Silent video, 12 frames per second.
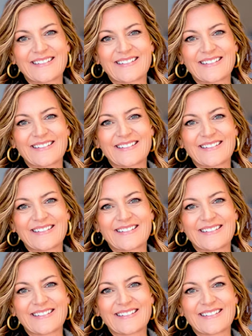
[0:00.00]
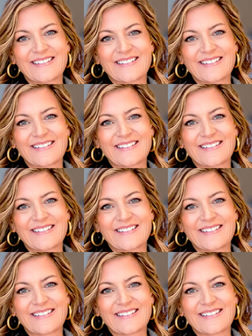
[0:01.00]

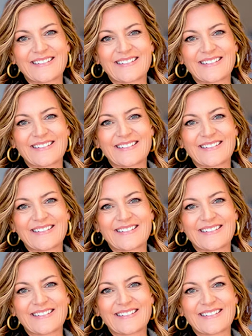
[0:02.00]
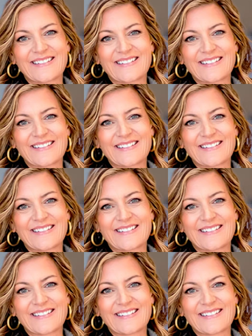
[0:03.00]

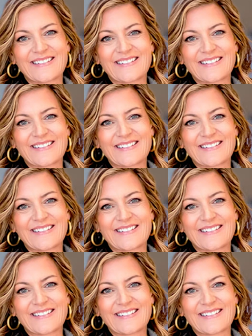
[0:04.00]
[no speech]